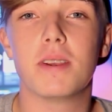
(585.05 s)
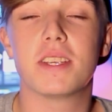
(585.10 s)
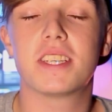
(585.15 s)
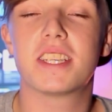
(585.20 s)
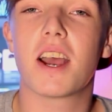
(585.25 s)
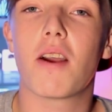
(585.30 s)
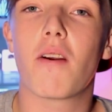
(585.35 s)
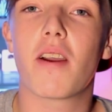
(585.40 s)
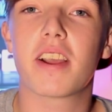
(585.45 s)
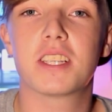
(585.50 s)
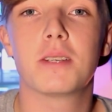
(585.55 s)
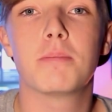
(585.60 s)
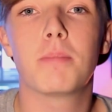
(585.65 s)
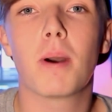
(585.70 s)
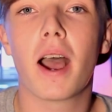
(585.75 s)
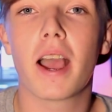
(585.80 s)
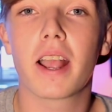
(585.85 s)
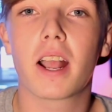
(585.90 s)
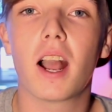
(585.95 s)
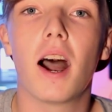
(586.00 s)
It's directed
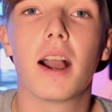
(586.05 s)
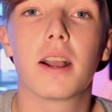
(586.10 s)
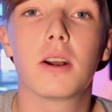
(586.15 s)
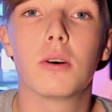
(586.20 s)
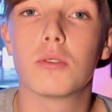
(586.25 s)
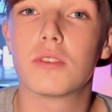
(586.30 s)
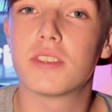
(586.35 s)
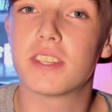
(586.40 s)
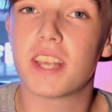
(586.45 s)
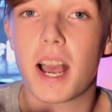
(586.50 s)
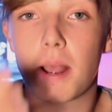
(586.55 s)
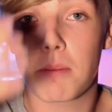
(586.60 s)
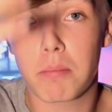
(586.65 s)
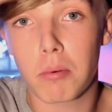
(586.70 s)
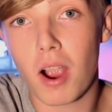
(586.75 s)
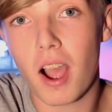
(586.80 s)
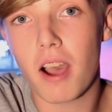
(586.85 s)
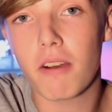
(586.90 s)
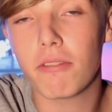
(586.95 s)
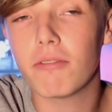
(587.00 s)
by a guy called Zach
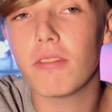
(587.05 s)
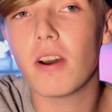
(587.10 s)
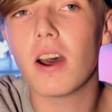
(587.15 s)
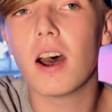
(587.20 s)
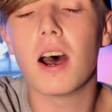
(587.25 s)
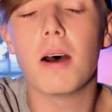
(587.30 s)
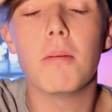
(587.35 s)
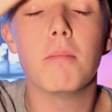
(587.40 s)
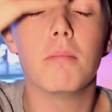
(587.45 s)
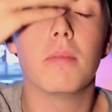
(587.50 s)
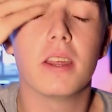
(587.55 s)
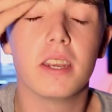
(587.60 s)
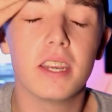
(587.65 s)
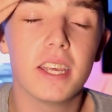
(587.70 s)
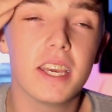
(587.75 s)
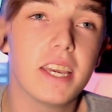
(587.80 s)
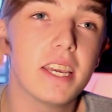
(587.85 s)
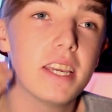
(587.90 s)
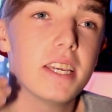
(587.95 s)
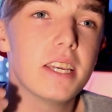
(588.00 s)
Braff, and
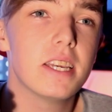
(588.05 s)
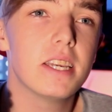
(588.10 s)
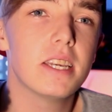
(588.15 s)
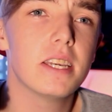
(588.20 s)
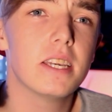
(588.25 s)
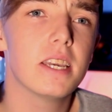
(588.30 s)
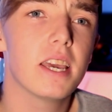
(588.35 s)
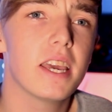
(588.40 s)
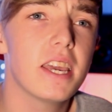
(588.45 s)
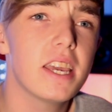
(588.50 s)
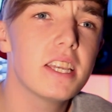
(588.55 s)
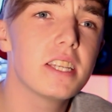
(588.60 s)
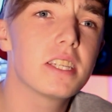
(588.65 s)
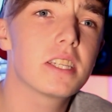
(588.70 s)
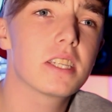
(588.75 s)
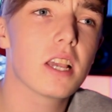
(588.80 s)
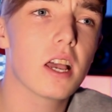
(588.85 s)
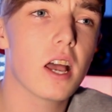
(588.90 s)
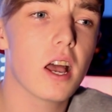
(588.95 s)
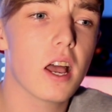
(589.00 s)
he
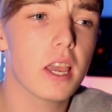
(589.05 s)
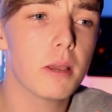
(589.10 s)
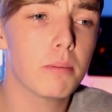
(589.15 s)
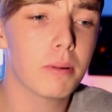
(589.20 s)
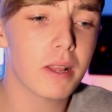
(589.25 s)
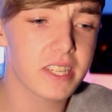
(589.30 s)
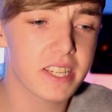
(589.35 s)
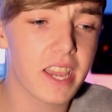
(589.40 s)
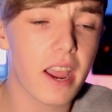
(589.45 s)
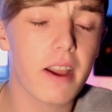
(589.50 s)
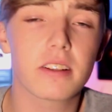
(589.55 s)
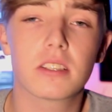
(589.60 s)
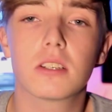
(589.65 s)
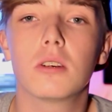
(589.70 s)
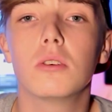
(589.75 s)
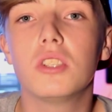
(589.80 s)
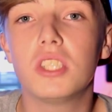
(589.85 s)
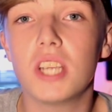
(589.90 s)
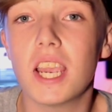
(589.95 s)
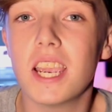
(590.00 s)
plays a character
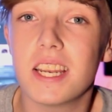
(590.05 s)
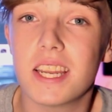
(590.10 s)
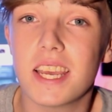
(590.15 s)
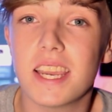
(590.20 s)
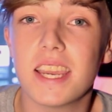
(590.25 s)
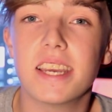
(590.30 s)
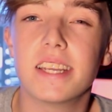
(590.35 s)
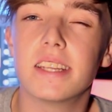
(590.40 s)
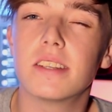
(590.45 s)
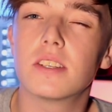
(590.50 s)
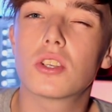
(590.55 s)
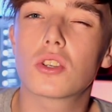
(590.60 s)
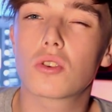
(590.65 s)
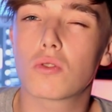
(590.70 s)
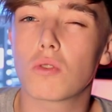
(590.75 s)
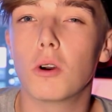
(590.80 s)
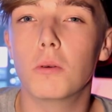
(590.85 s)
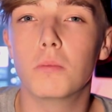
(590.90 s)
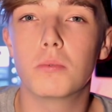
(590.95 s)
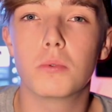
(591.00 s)
called JD in
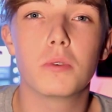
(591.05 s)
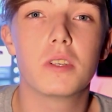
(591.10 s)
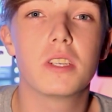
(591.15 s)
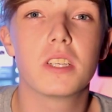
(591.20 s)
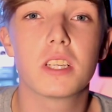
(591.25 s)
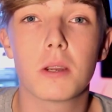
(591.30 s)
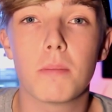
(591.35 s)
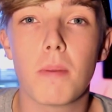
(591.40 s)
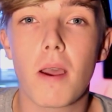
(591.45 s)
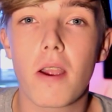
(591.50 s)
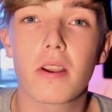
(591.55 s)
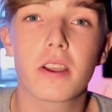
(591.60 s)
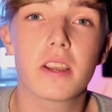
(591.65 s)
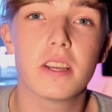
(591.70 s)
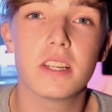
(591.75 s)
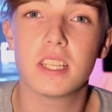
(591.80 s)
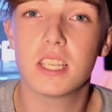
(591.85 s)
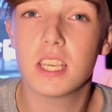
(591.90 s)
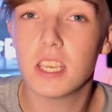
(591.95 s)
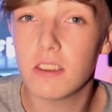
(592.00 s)
Scrubs, which is an
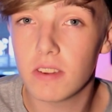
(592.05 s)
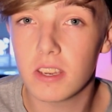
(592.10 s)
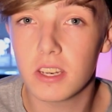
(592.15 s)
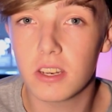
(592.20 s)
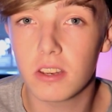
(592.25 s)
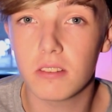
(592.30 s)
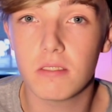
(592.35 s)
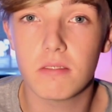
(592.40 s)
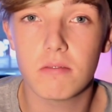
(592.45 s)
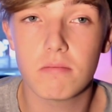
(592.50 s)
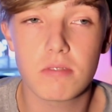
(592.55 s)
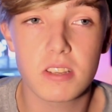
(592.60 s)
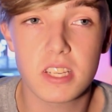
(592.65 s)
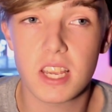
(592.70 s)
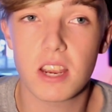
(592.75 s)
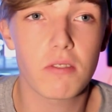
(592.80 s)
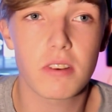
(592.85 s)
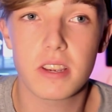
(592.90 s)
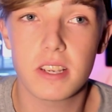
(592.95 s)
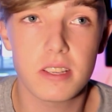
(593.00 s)
American TV
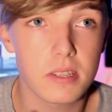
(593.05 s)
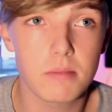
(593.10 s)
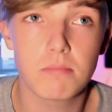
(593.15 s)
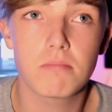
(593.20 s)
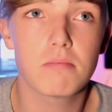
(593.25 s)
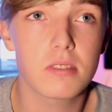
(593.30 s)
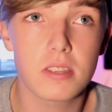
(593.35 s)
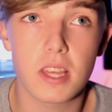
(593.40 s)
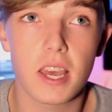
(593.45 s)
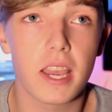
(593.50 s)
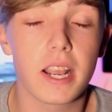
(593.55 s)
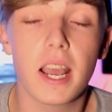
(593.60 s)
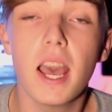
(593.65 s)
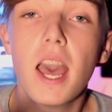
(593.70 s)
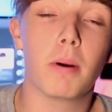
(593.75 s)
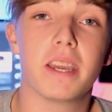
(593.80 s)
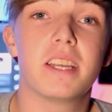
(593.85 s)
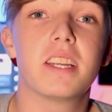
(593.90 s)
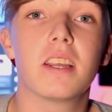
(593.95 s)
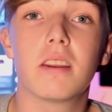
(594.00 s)
series thing,
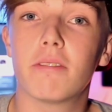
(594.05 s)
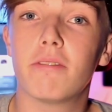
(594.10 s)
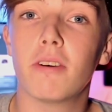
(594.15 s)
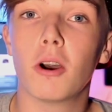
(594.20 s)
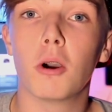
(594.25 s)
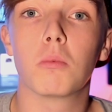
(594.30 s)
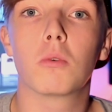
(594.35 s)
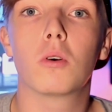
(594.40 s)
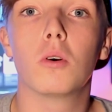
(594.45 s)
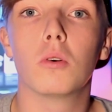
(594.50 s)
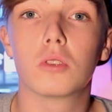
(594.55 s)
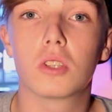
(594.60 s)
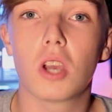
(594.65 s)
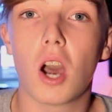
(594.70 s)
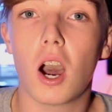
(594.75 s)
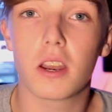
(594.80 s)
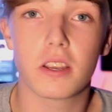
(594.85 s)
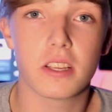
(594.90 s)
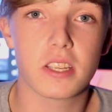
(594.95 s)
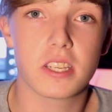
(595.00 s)
but he did a film called
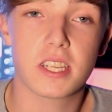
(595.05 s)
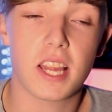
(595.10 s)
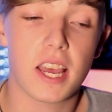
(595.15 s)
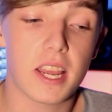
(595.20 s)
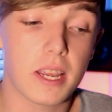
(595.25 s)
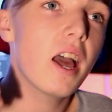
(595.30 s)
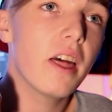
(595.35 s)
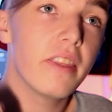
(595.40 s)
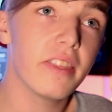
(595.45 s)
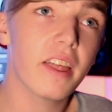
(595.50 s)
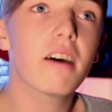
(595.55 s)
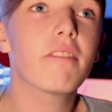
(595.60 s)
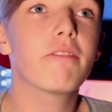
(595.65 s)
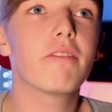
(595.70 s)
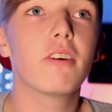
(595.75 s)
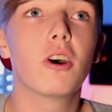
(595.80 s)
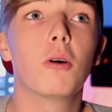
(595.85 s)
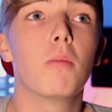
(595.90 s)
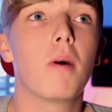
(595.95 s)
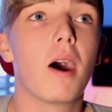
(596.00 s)
Garden State, and that
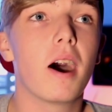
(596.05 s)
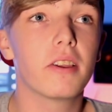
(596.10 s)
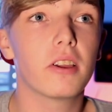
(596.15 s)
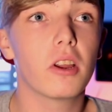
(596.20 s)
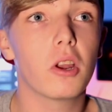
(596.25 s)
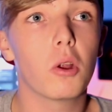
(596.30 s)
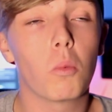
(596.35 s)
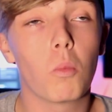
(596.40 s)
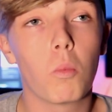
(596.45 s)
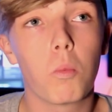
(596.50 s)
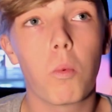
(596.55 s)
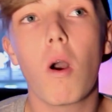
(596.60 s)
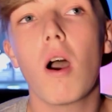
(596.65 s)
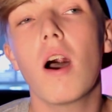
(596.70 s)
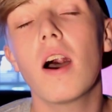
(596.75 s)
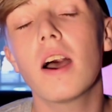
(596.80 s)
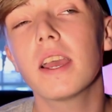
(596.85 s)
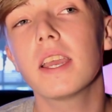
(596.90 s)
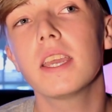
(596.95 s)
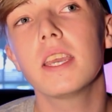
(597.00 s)
film, I don't know
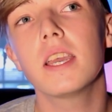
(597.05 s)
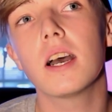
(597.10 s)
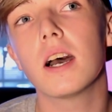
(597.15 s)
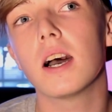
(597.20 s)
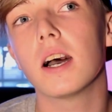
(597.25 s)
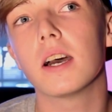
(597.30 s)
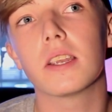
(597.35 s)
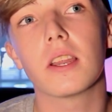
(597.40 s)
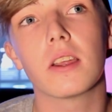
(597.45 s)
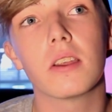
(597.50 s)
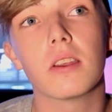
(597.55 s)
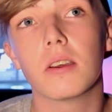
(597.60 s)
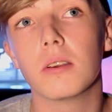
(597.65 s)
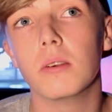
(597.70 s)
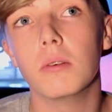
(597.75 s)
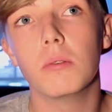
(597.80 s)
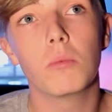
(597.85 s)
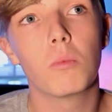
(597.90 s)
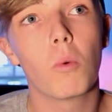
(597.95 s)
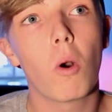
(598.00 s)
why, I don't know
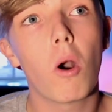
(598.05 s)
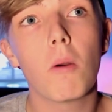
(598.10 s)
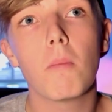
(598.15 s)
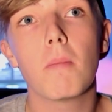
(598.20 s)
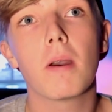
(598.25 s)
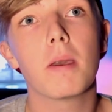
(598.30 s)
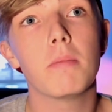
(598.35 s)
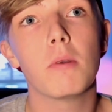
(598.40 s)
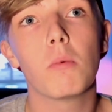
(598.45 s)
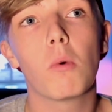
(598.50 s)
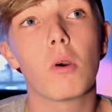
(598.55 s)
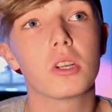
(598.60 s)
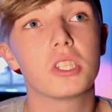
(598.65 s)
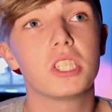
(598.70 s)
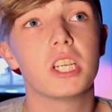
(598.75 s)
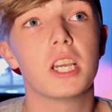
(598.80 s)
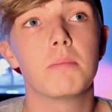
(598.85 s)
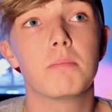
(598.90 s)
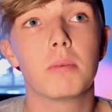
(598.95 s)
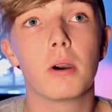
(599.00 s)
what made me
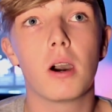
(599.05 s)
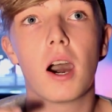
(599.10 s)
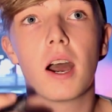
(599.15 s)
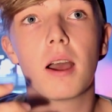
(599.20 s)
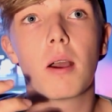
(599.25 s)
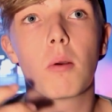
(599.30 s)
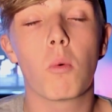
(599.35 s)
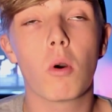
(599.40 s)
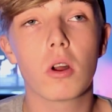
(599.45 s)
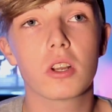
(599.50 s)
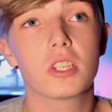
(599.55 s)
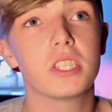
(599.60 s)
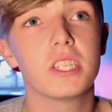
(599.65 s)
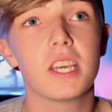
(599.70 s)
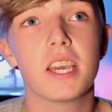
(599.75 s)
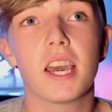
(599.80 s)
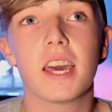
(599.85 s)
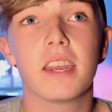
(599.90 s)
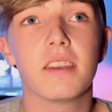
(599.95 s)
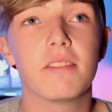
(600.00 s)
watch it, but I watched
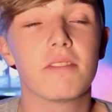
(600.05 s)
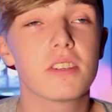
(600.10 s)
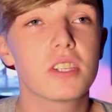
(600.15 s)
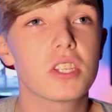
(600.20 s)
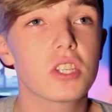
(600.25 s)
it, and for